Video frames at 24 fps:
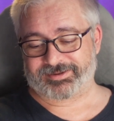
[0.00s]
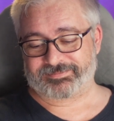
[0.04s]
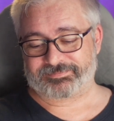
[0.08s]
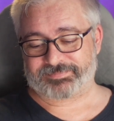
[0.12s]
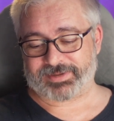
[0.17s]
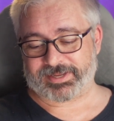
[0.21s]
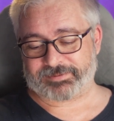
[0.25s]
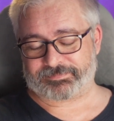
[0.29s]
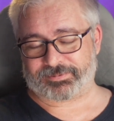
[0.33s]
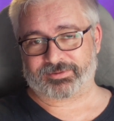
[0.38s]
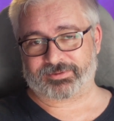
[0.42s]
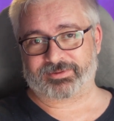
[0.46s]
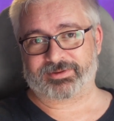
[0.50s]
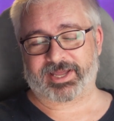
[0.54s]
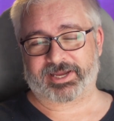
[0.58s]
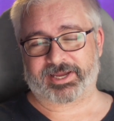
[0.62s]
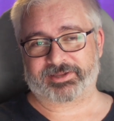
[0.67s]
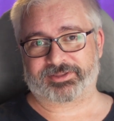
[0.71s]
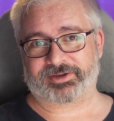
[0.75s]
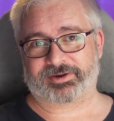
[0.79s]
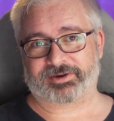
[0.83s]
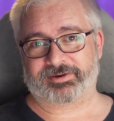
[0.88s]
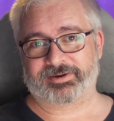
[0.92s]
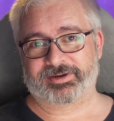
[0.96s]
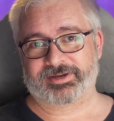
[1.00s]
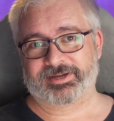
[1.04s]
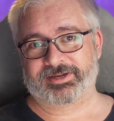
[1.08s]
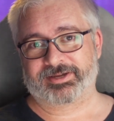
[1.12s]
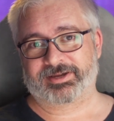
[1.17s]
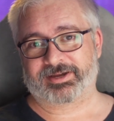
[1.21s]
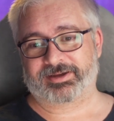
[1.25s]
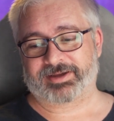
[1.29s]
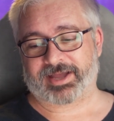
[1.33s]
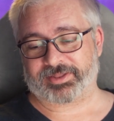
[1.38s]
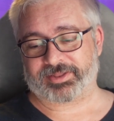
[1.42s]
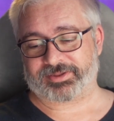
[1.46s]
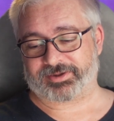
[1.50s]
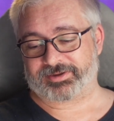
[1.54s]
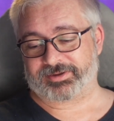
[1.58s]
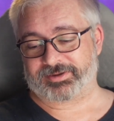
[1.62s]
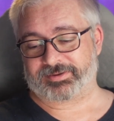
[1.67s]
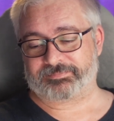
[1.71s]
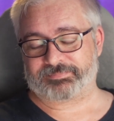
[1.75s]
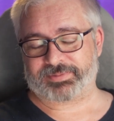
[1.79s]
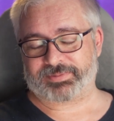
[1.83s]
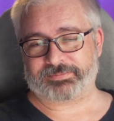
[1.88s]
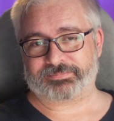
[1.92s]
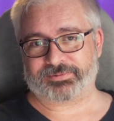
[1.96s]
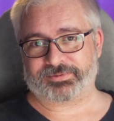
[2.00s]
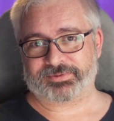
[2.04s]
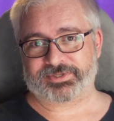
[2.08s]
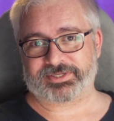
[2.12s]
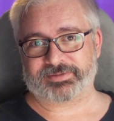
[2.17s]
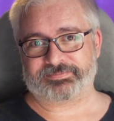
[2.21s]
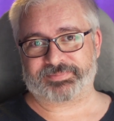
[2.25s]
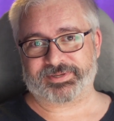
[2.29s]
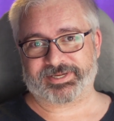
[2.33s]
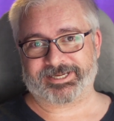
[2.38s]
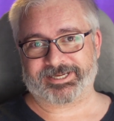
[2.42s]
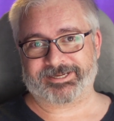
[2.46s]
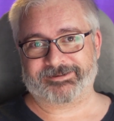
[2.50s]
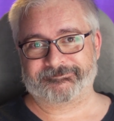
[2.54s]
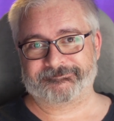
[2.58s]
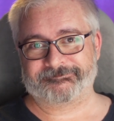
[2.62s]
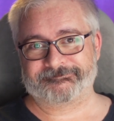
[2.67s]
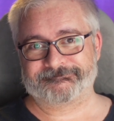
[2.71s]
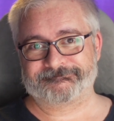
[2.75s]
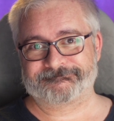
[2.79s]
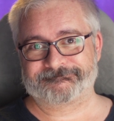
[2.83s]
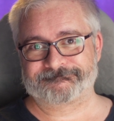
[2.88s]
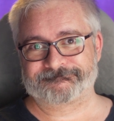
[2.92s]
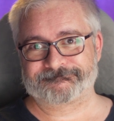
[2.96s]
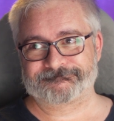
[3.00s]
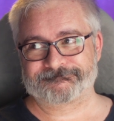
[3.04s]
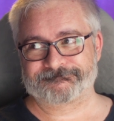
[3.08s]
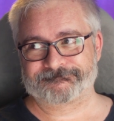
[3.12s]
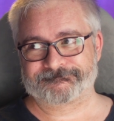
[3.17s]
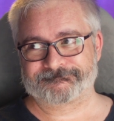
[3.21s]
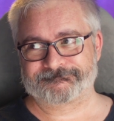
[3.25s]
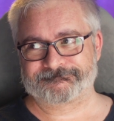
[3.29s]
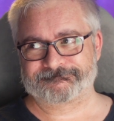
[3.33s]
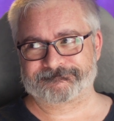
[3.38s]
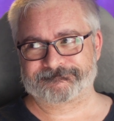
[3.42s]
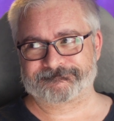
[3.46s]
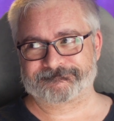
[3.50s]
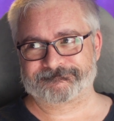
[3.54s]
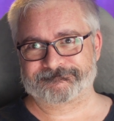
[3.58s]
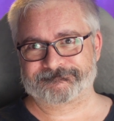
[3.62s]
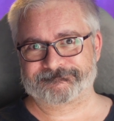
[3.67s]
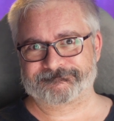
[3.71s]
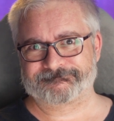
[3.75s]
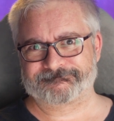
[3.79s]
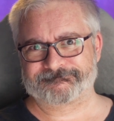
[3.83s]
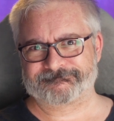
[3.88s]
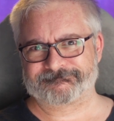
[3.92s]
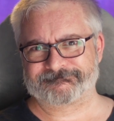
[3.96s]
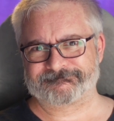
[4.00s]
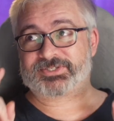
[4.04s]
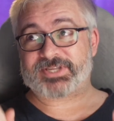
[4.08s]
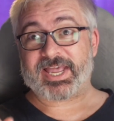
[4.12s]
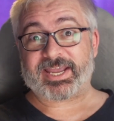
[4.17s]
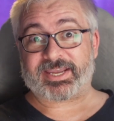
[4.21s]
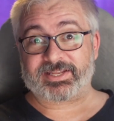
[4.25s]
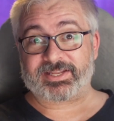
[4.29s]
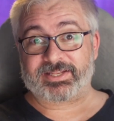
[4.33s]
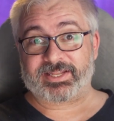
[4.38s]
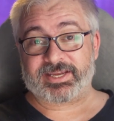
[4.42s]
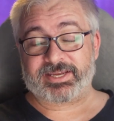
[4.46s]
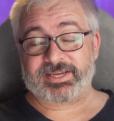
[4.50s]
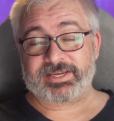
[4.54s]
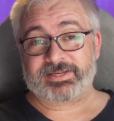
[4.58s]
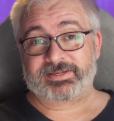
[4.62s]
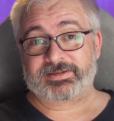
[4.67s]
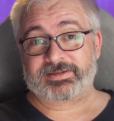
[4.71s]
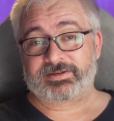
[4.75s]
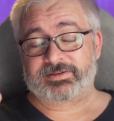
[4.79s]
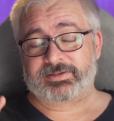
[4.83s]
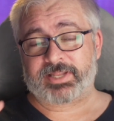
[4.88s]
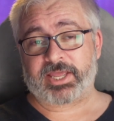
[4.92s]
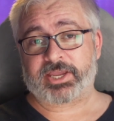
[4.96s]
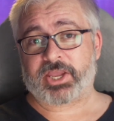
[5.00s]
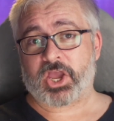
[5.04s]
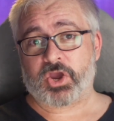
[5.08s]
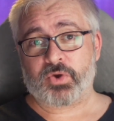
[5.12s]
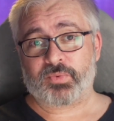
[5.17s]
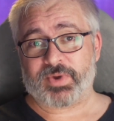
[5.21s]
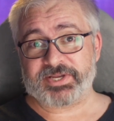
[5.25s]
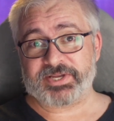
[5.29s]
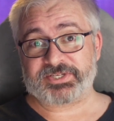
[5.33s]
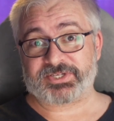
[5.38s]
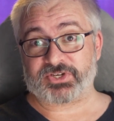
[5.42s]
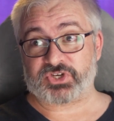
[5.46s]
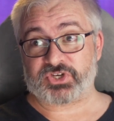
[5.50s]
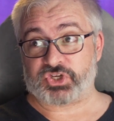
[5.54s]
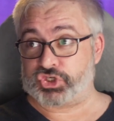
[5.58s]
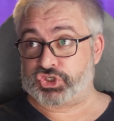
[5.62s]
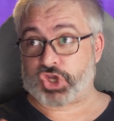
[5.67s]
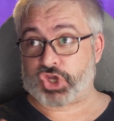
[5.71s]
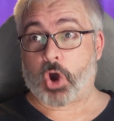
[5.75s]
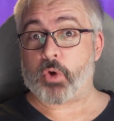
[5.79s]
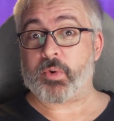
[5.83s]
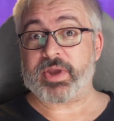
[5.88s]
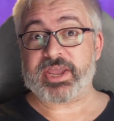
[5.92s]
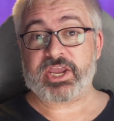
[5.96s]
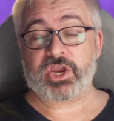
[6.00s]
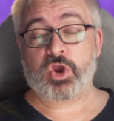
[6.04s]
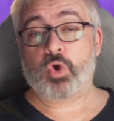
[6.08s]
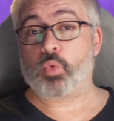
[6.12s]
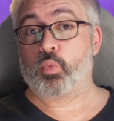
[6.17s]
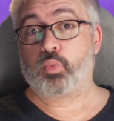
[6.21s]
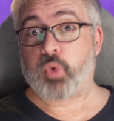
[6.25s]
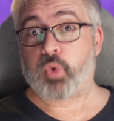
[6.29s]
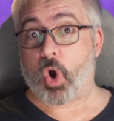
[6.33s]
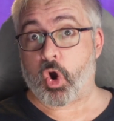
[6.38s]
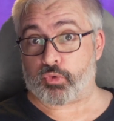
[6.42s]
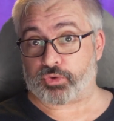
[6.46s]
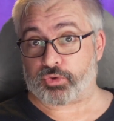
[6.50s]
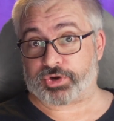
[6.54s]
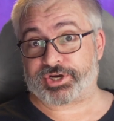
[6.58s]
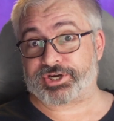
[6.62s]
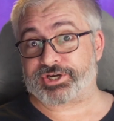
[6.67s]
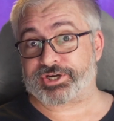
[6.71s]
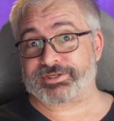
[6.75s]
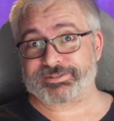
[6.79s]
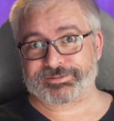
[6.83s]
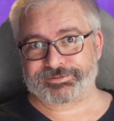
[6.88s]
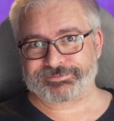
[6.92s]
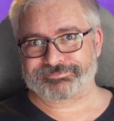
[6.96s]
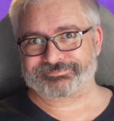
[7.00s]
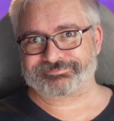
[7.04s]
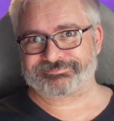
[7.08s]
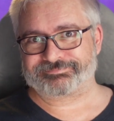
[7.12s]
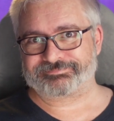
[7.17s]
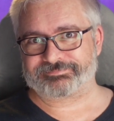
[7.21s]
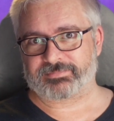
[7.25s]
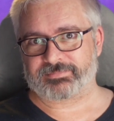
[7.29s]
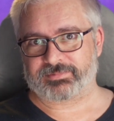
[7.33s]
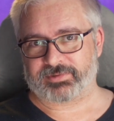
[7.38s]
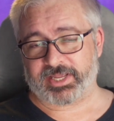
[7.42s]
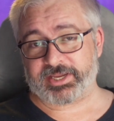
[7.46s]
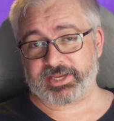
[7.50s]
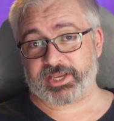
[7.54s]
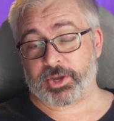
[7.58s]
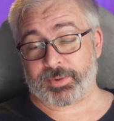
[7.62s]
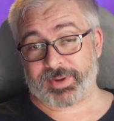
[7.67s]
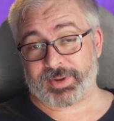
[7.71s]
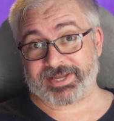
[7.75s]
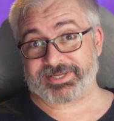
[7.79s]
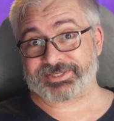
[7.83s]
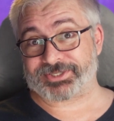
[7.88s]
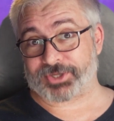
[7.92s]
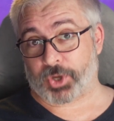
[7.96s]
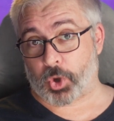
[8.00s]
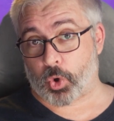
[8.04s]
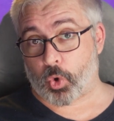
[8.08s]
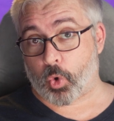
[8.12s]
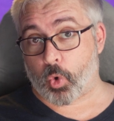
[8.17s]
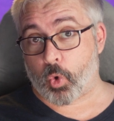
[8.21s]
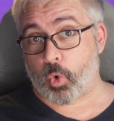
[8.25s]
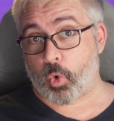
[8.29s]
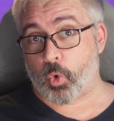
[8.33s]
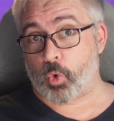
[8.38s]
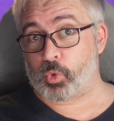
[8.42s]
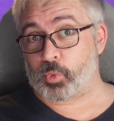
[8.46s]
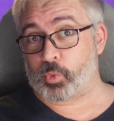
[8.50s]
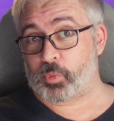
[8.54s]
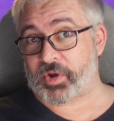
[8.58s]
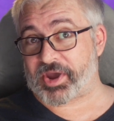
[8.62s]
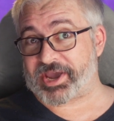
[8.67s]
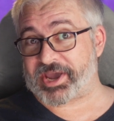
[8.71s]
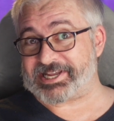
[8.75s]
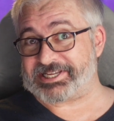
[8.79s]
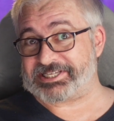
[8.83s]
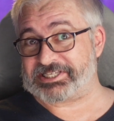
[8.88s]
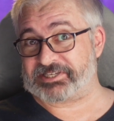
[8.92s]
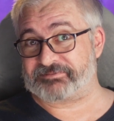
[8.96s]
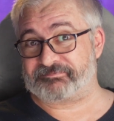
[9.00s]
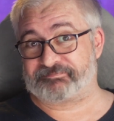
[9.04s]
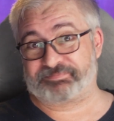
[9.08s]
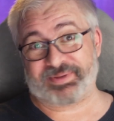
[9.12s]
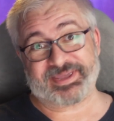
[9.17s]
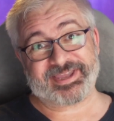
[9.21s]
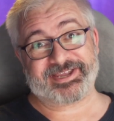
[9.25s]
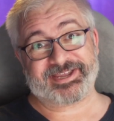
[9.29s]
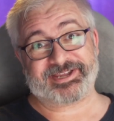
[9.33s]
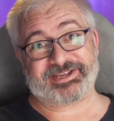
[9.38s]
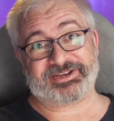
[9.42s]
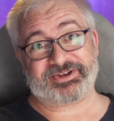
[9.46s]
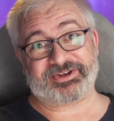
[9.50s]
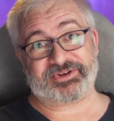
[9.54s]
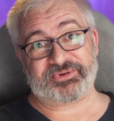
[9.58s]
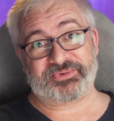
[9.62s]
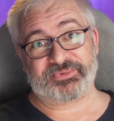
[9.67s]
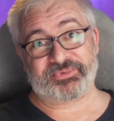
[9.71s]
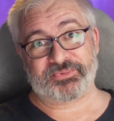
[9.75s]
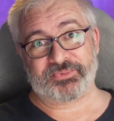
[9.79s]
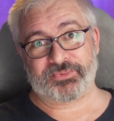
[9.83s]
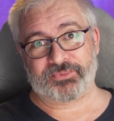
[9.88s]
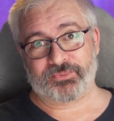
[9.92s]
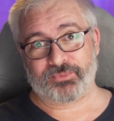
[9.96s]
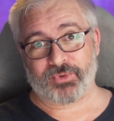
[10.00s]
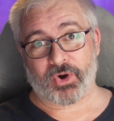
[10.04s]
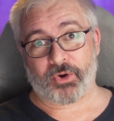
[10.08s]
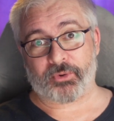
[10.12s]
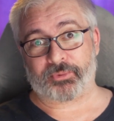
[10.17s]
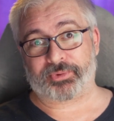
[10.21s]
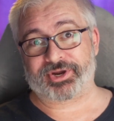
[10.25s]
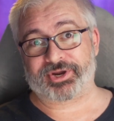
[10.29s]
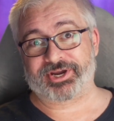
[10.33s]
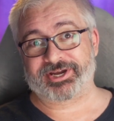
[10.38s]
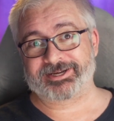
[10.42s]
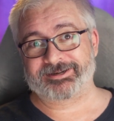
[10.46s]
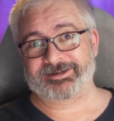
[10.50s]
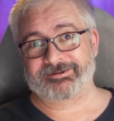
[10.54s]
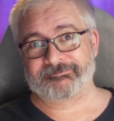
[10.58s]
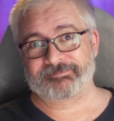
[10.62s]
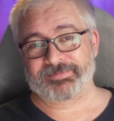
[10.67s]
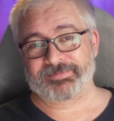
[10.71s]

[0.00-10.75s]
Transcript: people, like their other people to be. Secondly, Lego isn't going woke. Lego has always been woke.